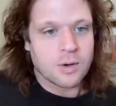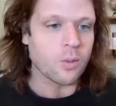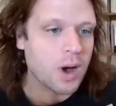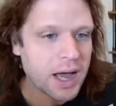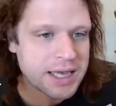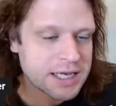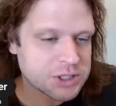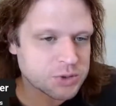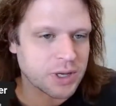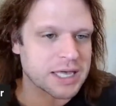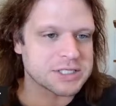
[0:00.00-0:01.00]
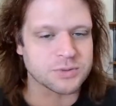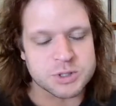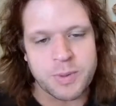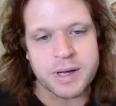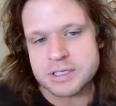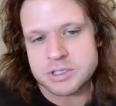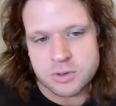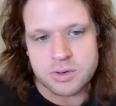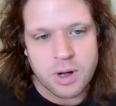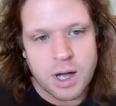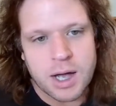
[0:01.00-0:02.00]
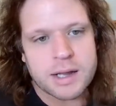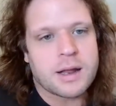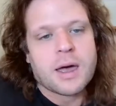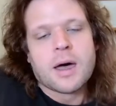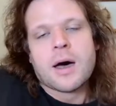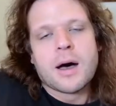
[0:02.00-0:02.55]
why Israel hasn't responded to Iran.